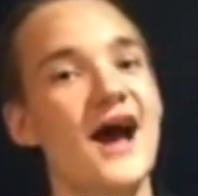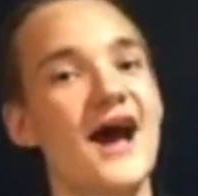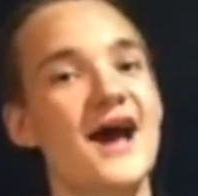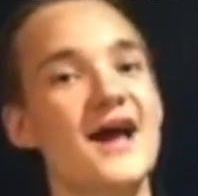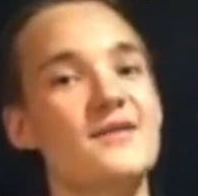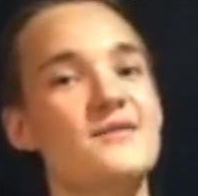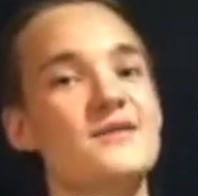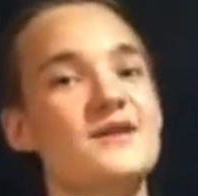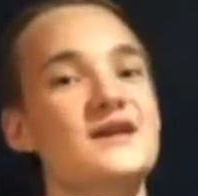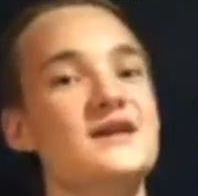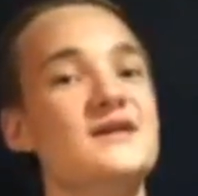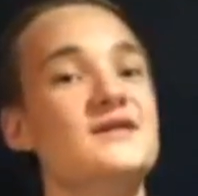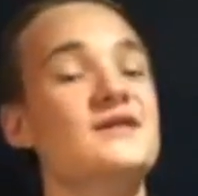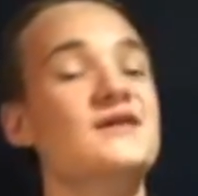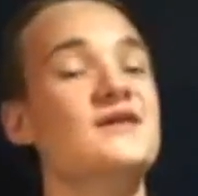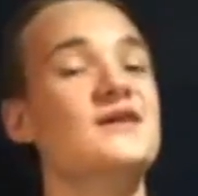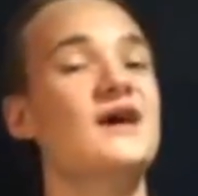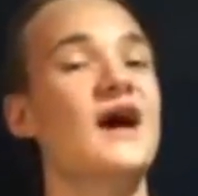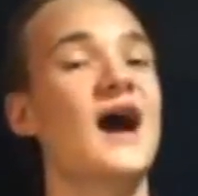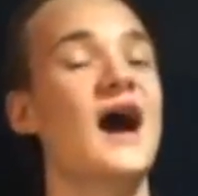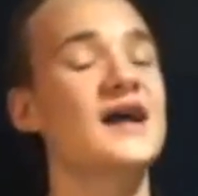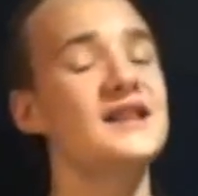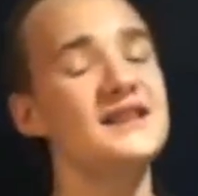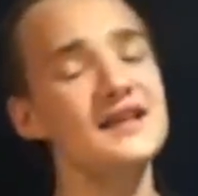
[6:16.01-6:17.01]
I mean,
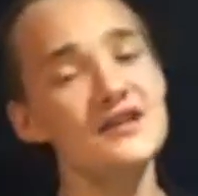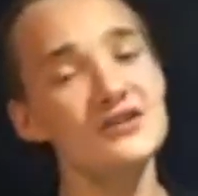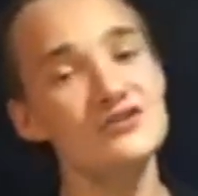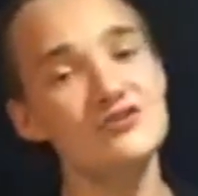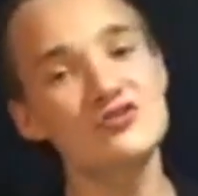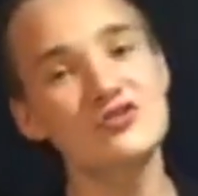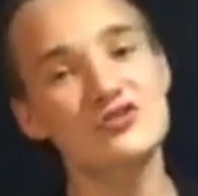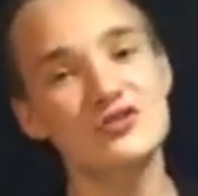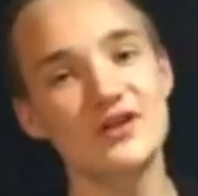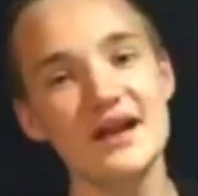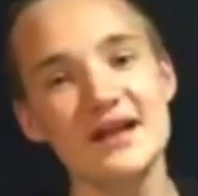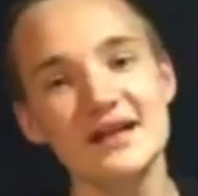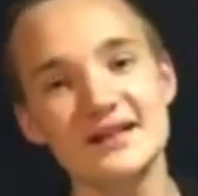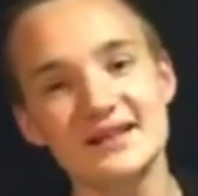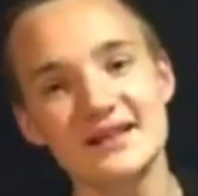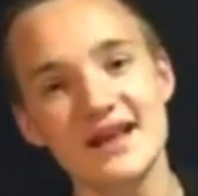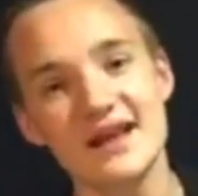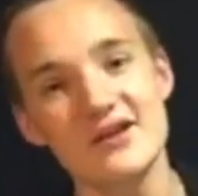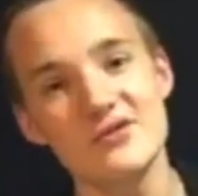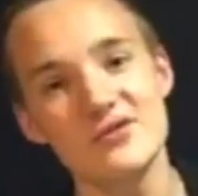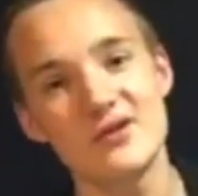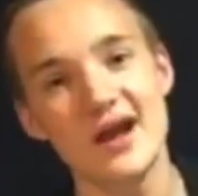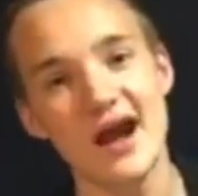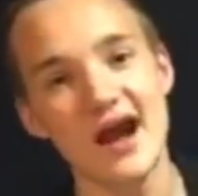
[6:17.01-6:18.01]
I think it's great
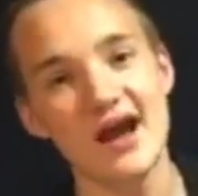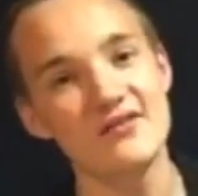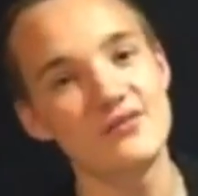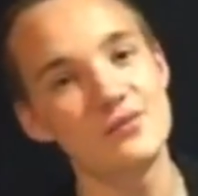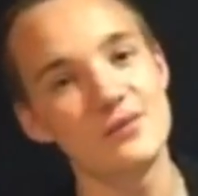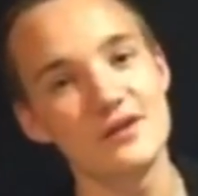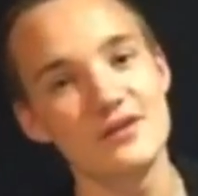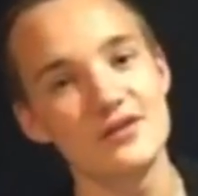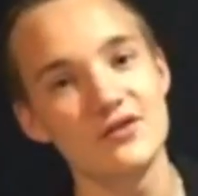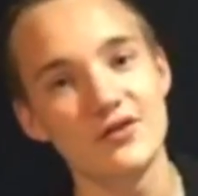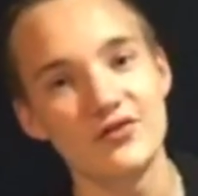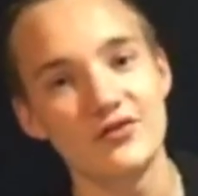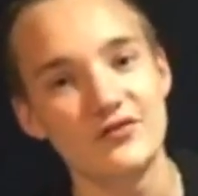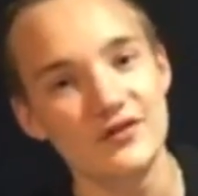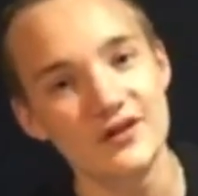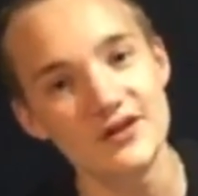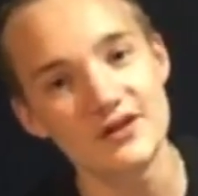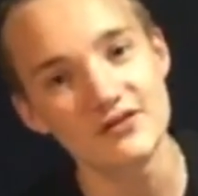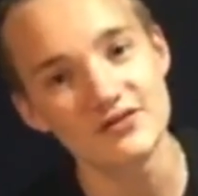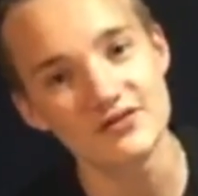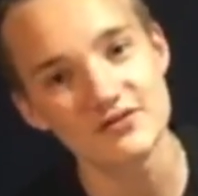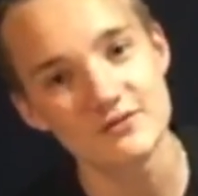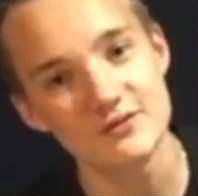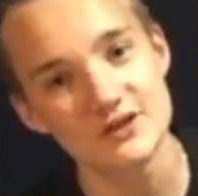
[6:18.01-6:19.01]
that you guys put in those
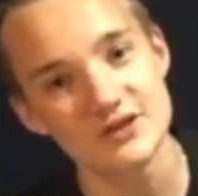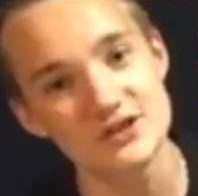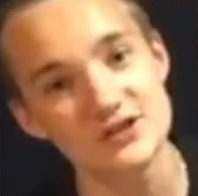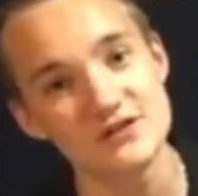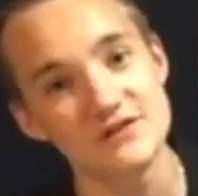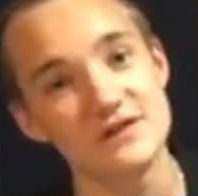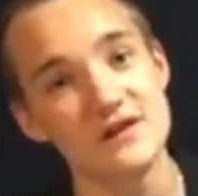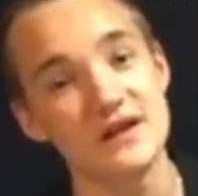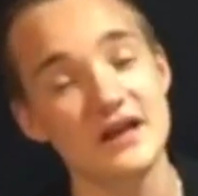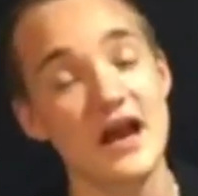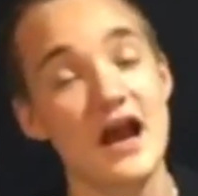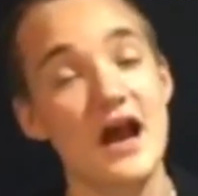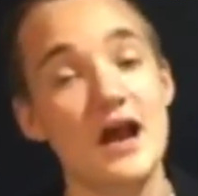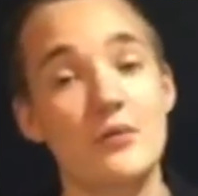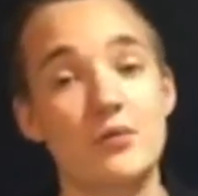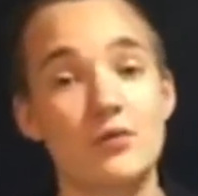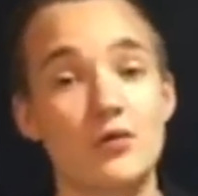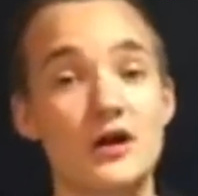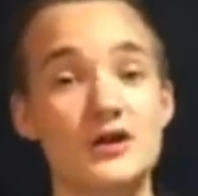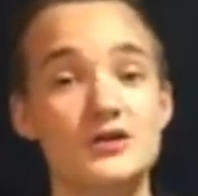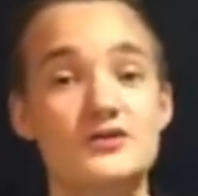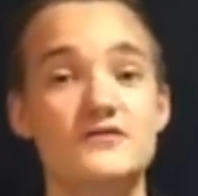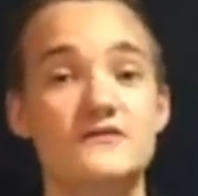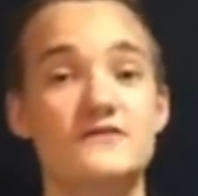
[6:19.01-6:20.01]
video submissions. Like, I
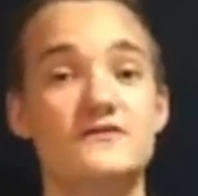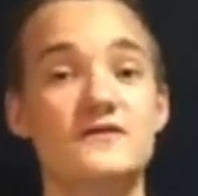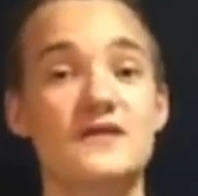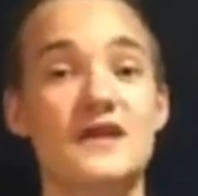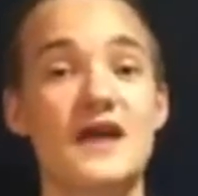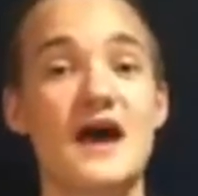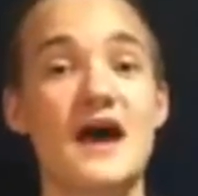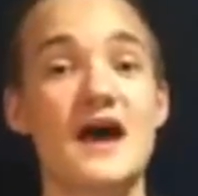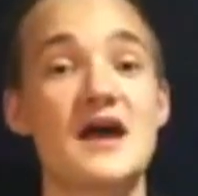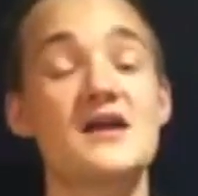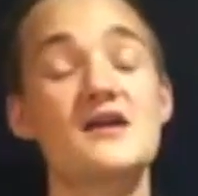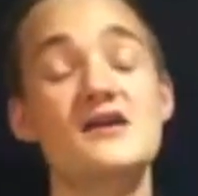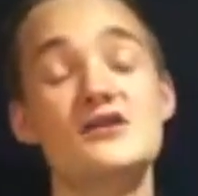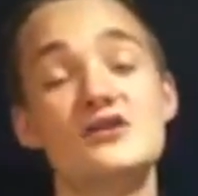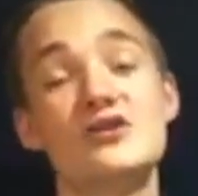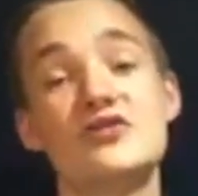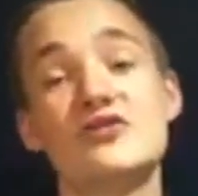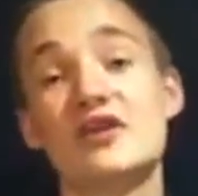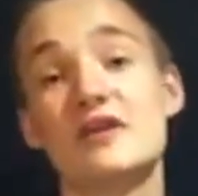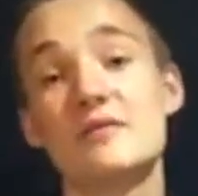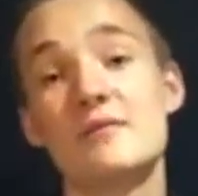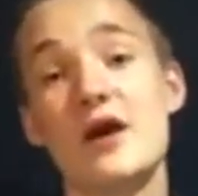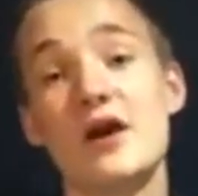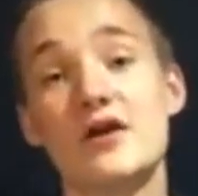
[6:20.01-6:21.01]
applaud you for that.
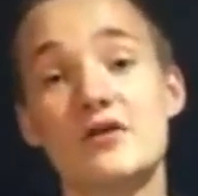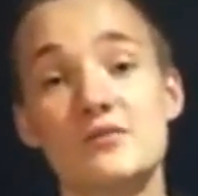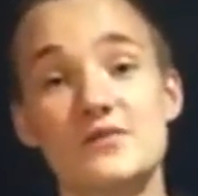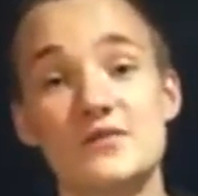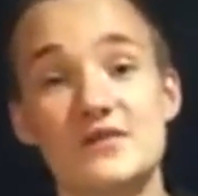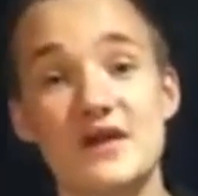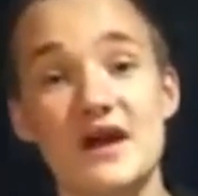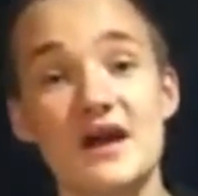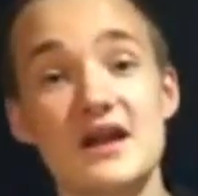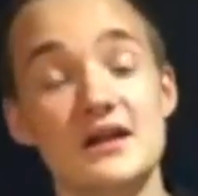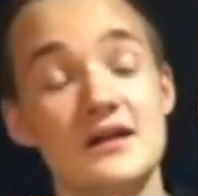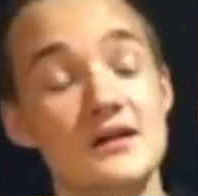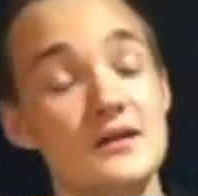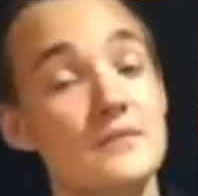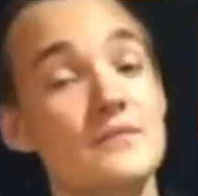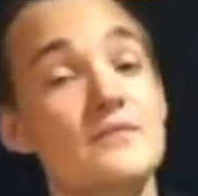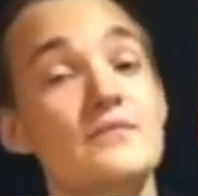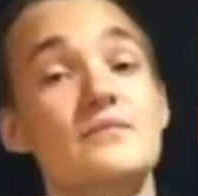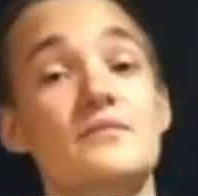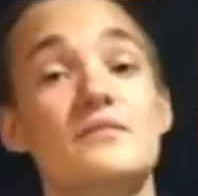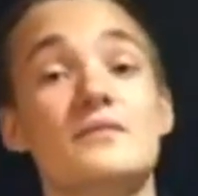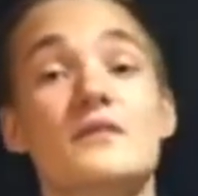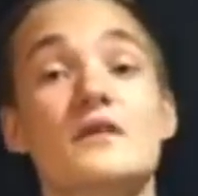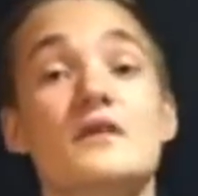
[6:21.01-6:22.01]
Just like Malcolm said,
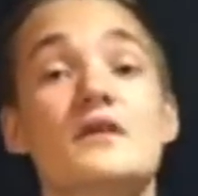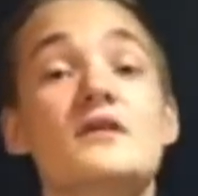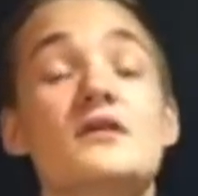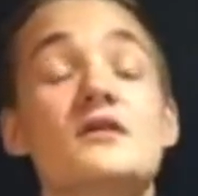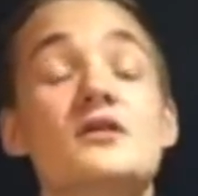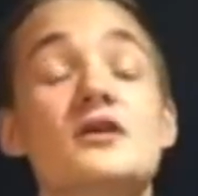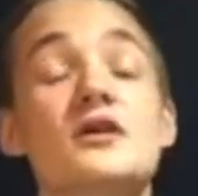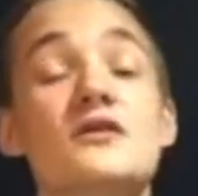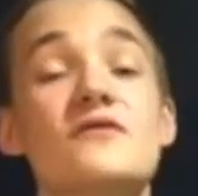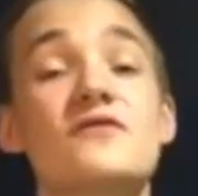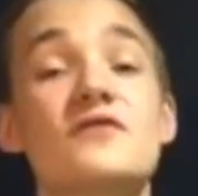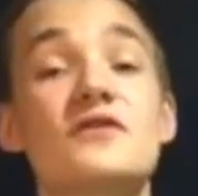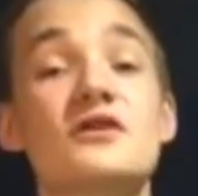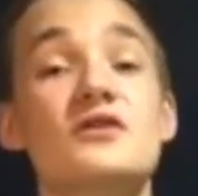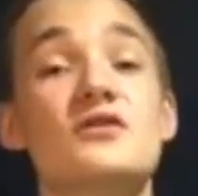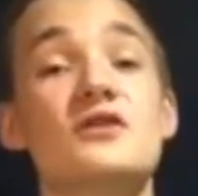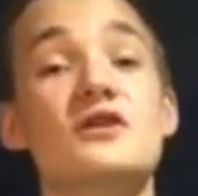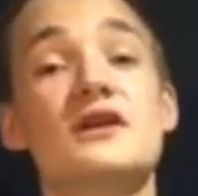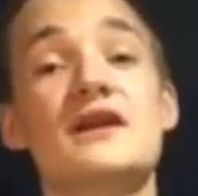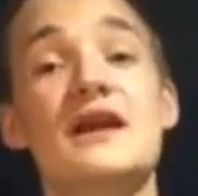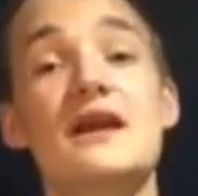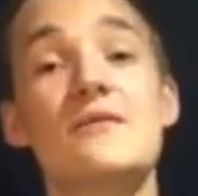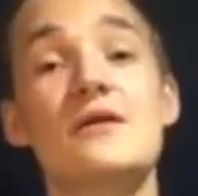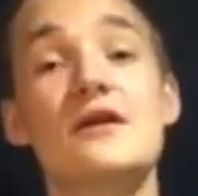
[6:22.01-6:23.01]
good for you.
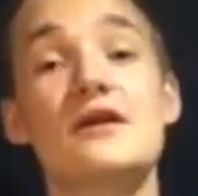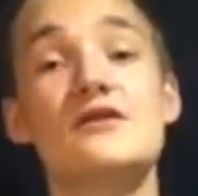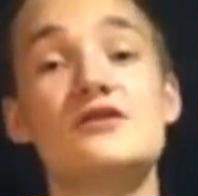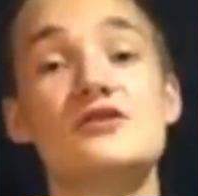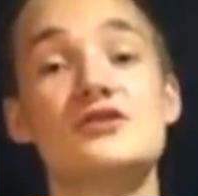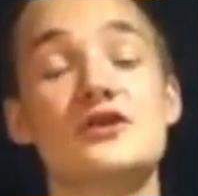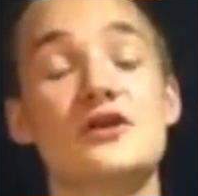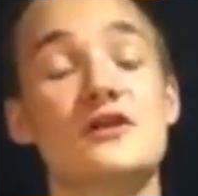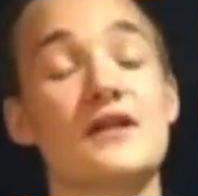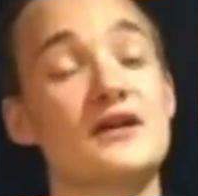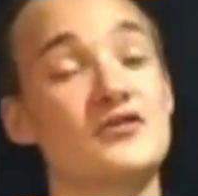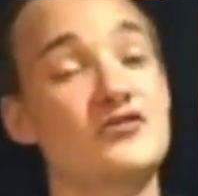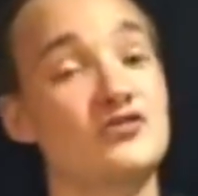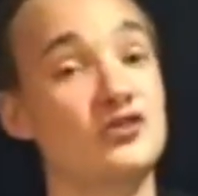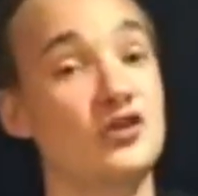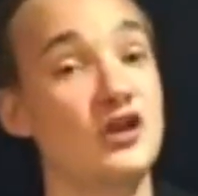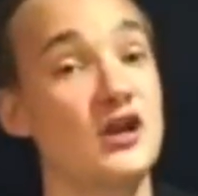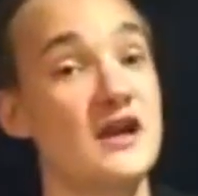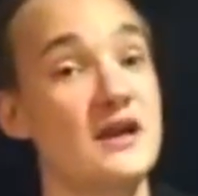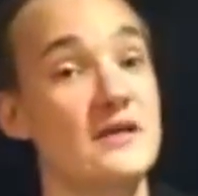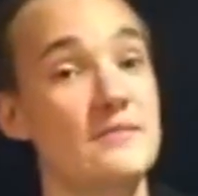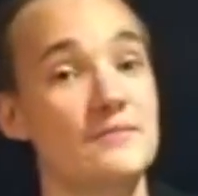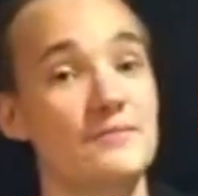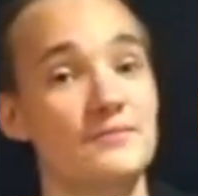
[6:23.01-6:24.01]
You came out of your shell. That's
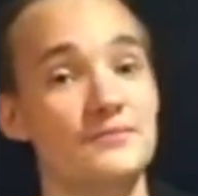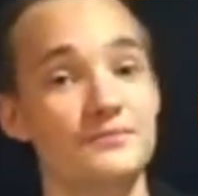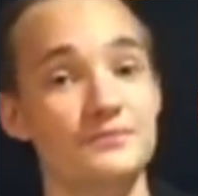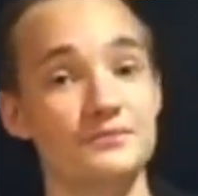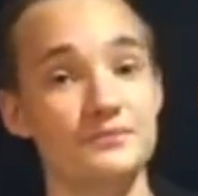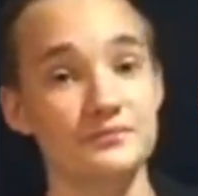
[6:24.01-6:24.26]
great.